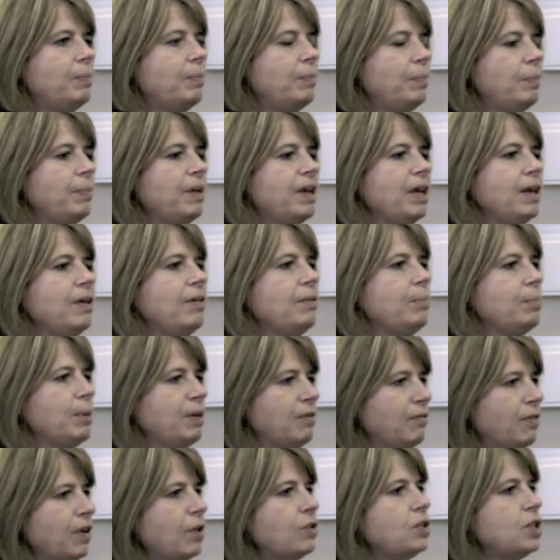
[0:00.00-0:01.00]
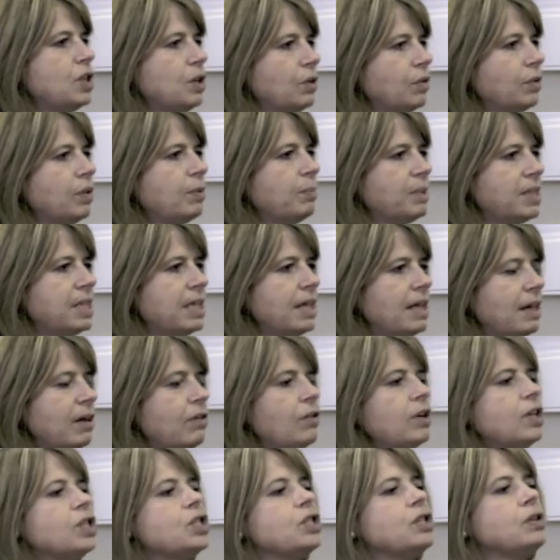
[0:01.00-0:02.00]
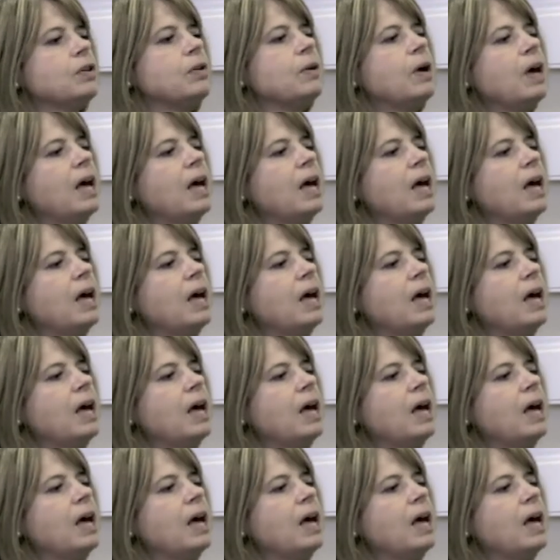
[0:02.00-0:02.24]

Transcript: be voting on the particular issue.